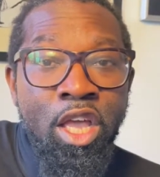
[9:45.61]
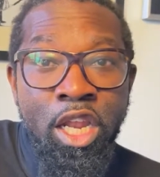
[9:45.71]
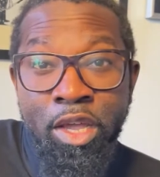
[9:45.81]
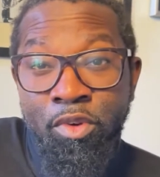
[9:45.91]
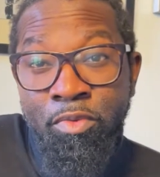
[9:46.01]

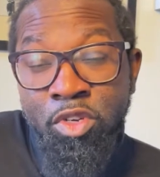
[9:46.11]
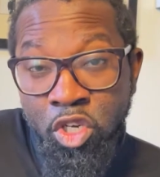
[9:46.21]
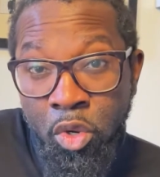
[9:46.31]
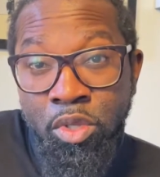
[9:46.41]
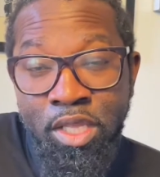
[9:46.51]
like we've
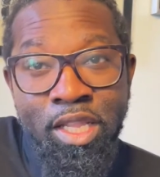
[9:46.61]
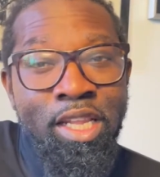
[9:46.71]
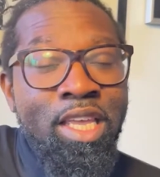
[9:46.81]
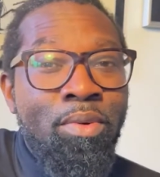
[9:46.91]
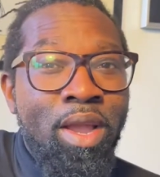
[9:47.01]
shown to the
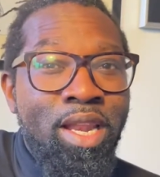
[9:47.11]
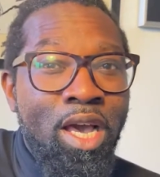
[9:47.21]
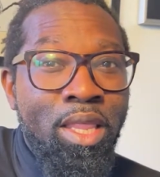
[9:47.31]
league right now,